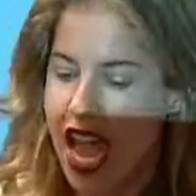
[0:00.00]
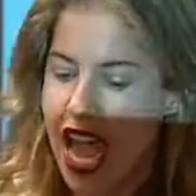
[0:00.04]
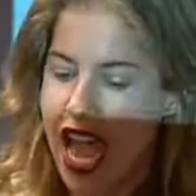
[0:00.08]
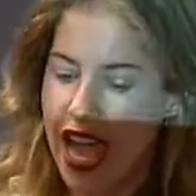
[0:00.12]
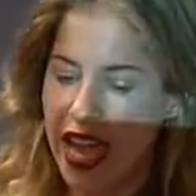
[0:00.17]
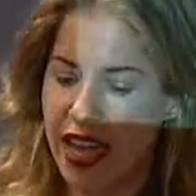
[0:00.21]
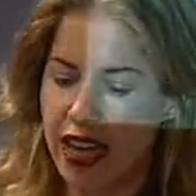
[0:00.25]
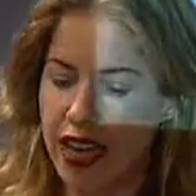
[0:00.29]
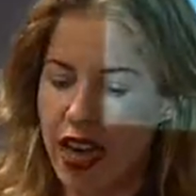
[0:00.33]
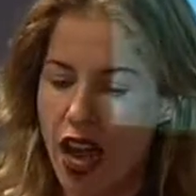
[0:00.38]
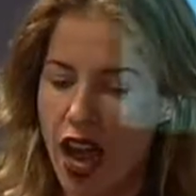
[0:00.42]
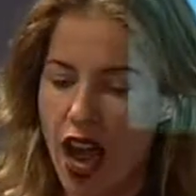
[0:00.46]

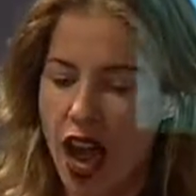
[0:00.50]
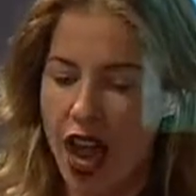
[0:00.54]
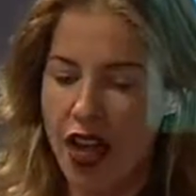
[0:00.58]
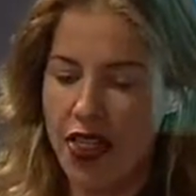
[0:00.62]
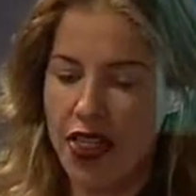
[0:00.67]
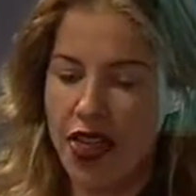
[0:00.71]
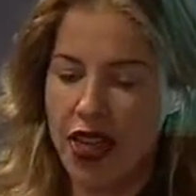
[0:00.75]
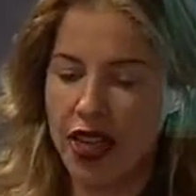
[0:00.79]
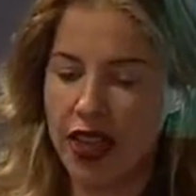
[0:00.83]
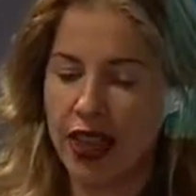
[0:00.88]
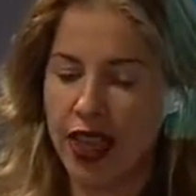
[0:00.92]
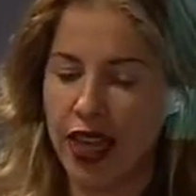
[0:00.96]
And I
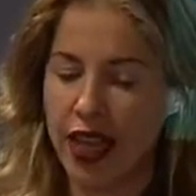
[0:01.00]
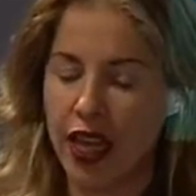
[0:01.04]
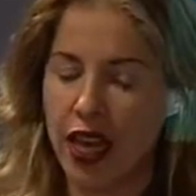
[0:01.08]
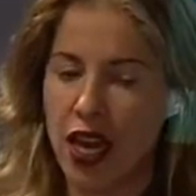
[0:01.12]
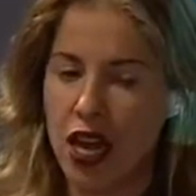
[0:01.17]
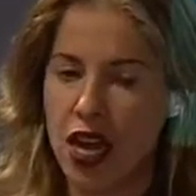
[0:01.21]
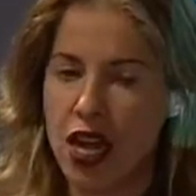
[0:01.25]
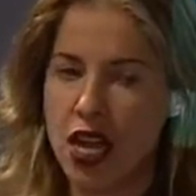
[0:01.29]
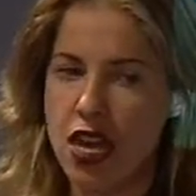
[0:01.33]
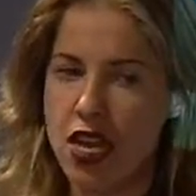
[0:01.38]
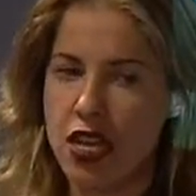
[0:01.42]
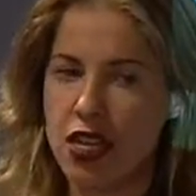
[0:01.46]
think that
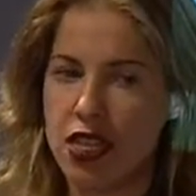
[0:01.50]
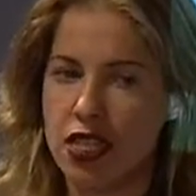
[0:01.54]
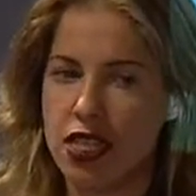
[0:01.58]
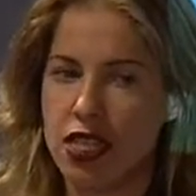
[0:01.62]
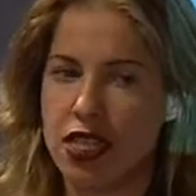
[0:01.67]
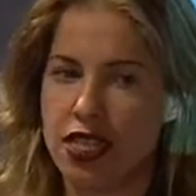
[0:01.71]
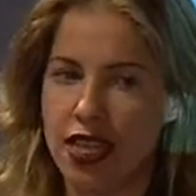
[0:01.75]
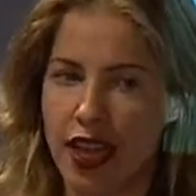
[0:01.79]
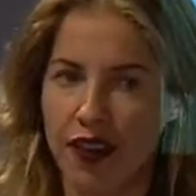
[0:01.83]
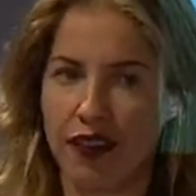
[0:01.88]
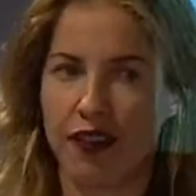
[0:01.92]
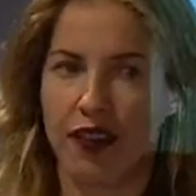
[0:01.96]

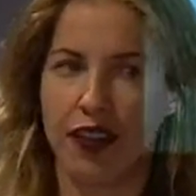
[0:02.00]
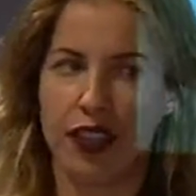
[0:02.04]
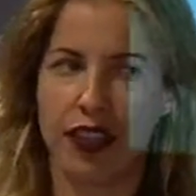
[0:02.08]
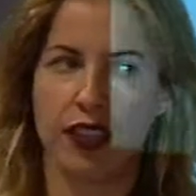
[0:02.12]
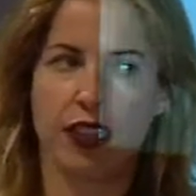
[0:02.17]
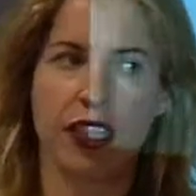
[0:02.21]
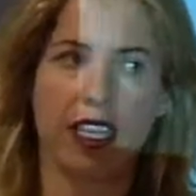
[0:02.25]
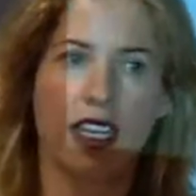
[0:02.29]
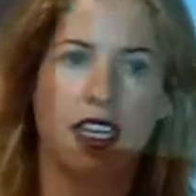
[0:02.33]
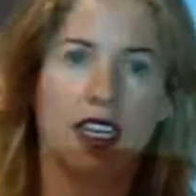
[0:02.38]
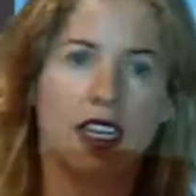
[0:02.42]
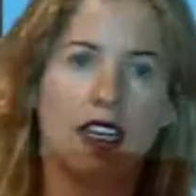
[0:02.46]

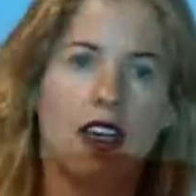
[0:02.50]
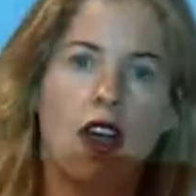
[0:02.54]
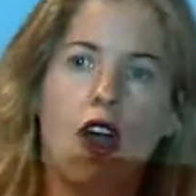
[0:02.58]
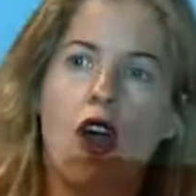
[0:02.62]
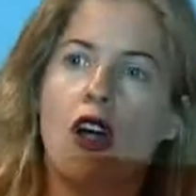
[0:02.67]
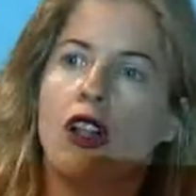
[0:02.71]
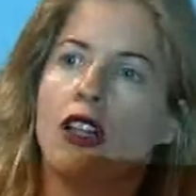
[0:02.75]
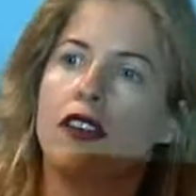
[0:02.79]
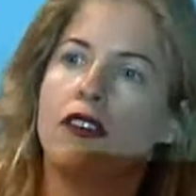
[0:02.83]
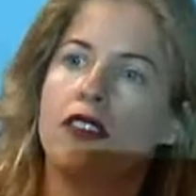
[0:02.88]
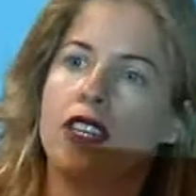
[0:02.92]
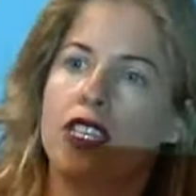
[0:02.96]
definitely,
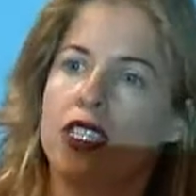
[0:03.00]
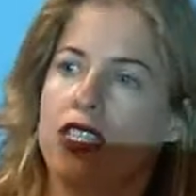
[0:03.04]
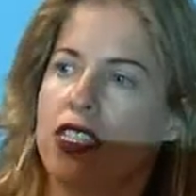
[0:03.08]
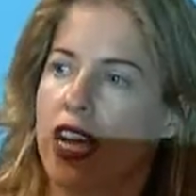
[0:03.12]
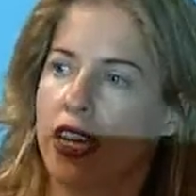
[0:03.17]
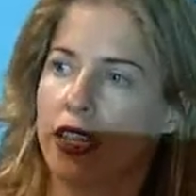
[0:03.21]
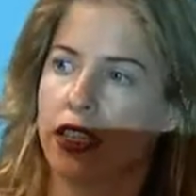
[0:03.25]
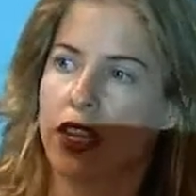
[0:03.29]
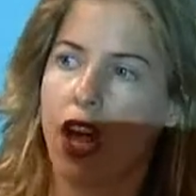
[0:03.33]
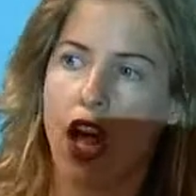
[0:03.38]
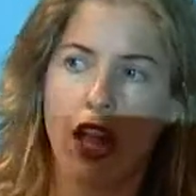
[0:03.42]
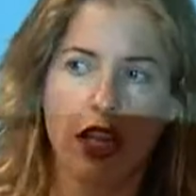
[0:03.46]
all of these
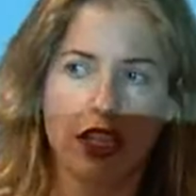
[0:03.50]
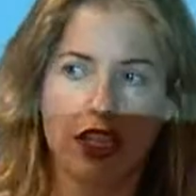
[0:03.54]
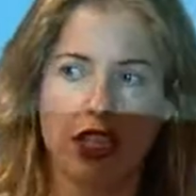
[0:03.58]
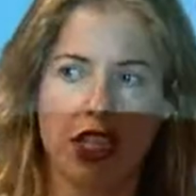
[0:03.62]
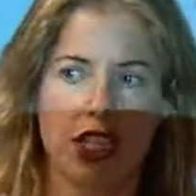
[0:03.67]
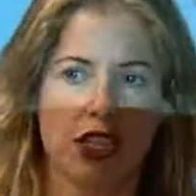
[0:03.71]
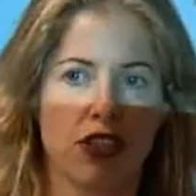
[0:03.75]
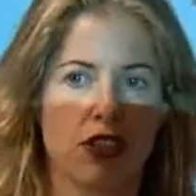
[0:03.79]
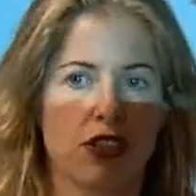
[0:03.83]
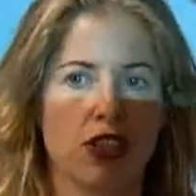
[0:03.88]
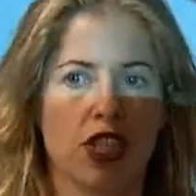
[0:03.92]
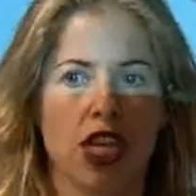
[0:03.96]

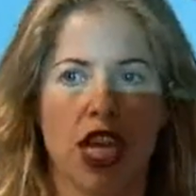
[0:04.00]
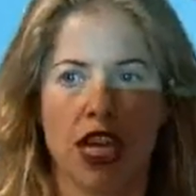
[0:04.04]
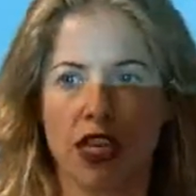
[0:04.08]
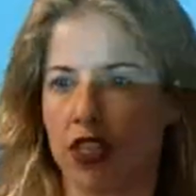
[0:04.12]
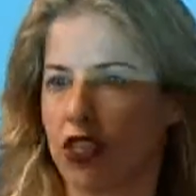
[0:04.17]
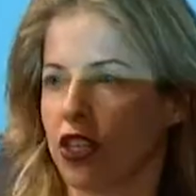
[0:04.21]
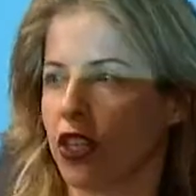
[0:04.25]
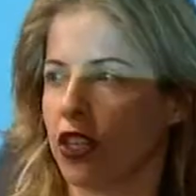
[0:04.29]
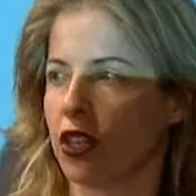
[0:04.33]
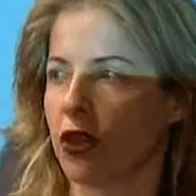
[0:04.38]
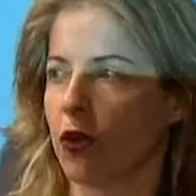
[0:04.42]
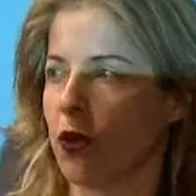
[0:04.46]
technologies are
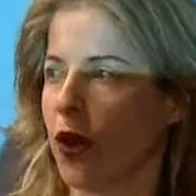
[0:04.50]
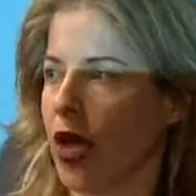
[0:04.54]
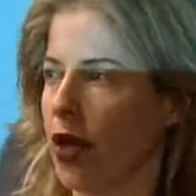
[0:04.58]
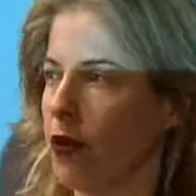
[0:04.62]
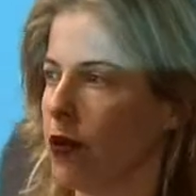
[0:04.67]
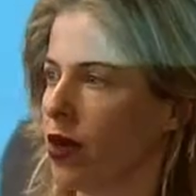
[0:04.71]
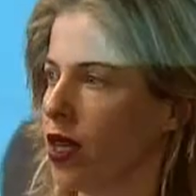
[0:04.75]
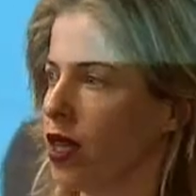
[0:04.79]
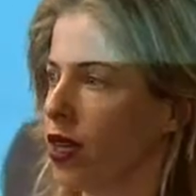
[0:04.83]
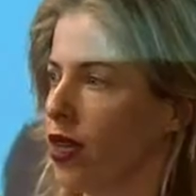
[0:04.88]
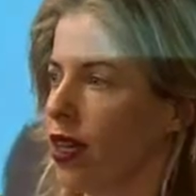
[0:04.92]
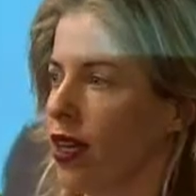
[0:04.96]
changing the way
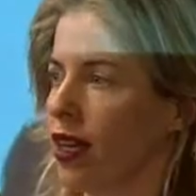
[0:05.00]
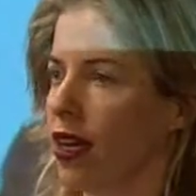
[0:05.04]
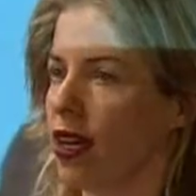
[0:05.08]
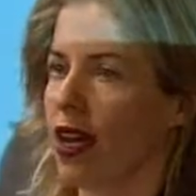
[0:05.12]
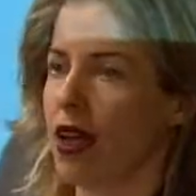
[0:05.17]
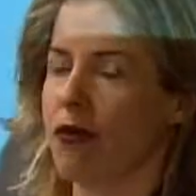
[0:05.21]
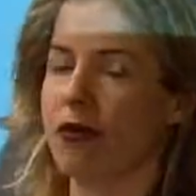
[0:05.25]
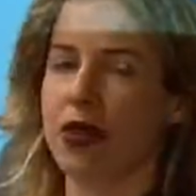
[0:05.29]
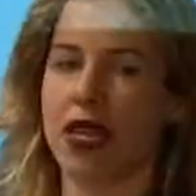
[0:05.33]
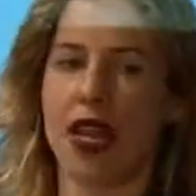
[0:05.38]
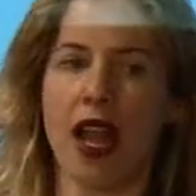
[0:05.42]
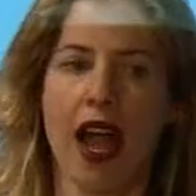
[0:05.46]
we think.
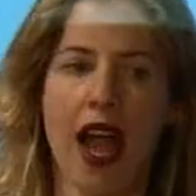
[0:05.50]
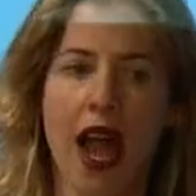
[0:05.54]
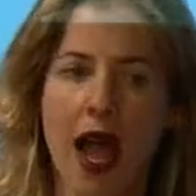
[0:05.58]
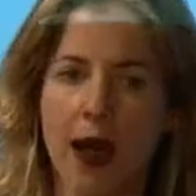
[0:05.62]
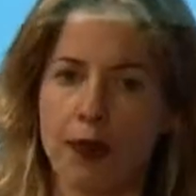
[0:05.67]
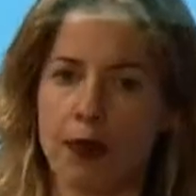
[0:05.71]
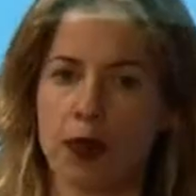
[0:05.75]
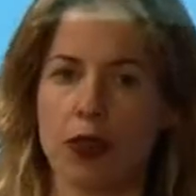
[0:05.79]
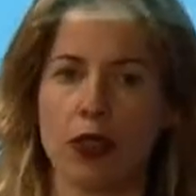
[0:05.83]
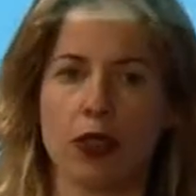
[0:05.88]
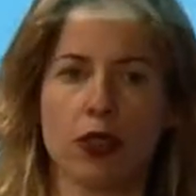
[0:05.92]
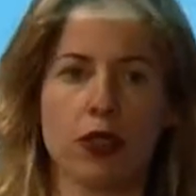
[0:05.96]
I mean,
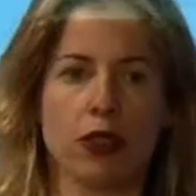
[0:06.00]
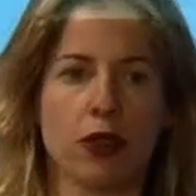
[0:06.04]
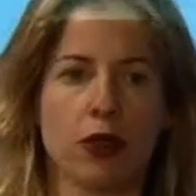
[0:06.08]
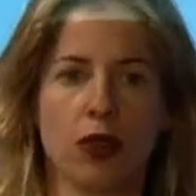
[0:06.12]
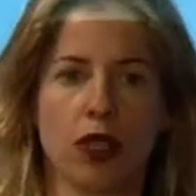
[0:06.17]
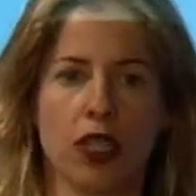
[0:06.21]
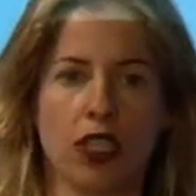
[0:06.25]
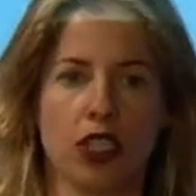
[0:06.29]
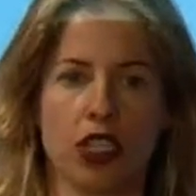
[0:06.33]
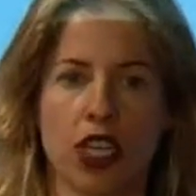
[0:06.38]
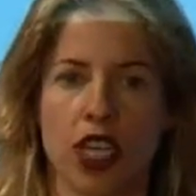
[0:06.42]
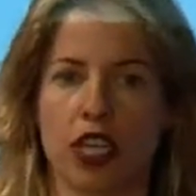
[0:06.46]

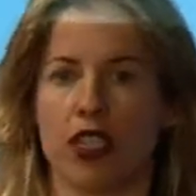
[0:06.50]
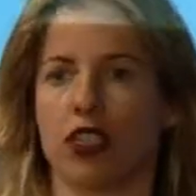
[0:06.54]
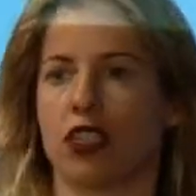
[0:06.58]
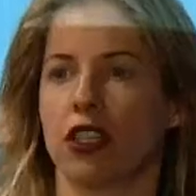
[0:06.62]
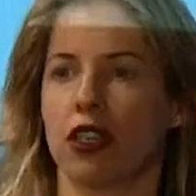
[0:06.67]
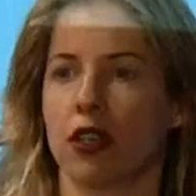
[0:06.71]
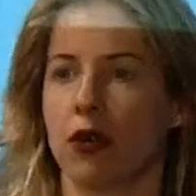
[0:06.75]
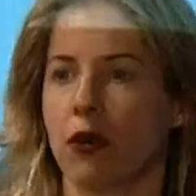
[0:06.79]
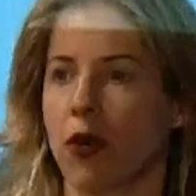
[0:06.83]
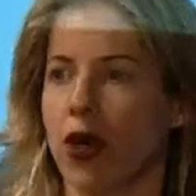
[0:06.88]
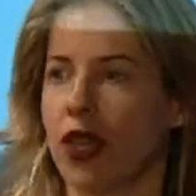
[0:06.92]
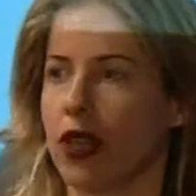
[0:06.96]
absolutely
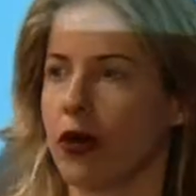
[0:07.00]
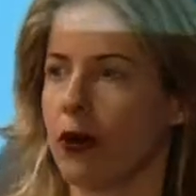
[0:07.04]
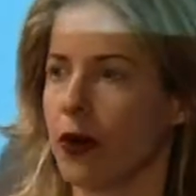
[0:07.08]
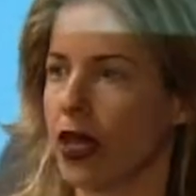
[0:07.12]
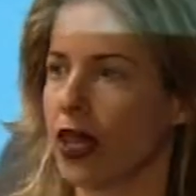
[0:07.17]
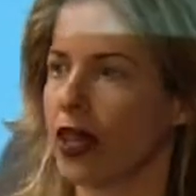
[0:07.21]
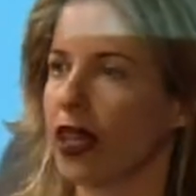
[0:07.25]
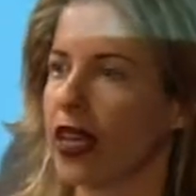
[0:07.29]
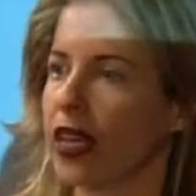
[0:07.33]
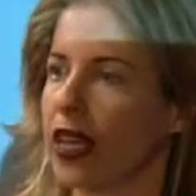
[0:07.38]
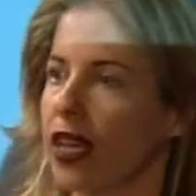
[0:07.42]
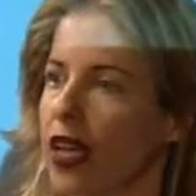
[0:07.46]
changing the way that we
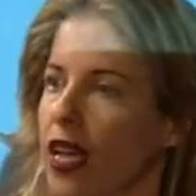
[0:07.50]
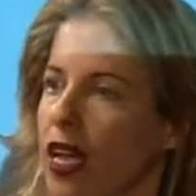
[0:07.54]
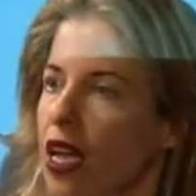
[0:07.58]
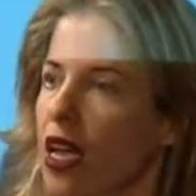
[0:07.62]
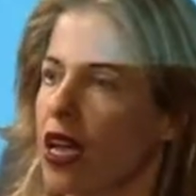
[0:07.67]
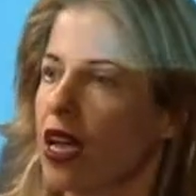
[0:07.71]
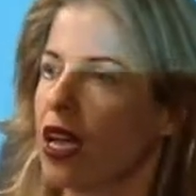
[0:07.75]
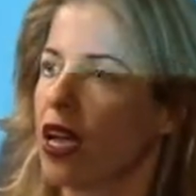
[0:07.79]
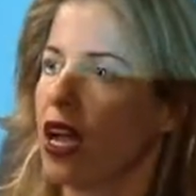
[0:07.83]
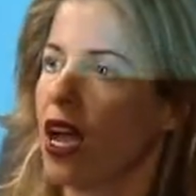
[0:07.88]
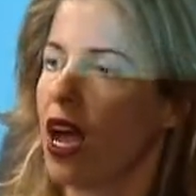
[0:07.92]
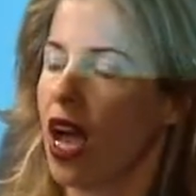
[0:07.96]
think.
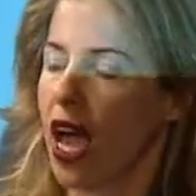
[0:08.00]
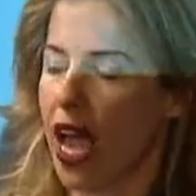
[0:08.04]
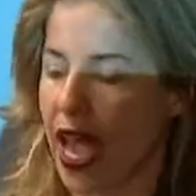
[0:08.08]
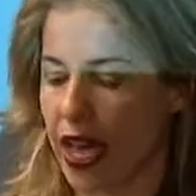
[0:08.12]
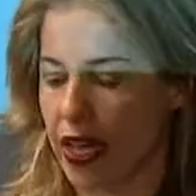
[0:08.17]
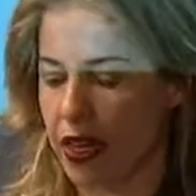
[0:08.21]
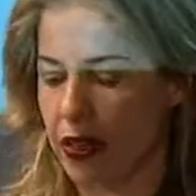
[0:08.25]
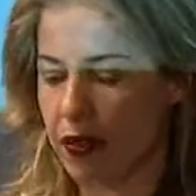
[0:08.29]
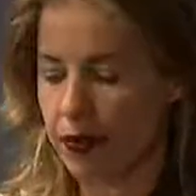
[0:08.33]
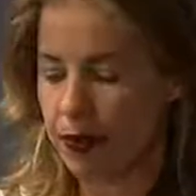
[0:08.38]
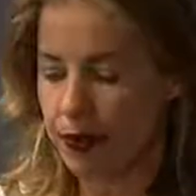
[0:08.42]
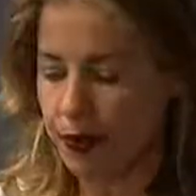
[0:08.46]
And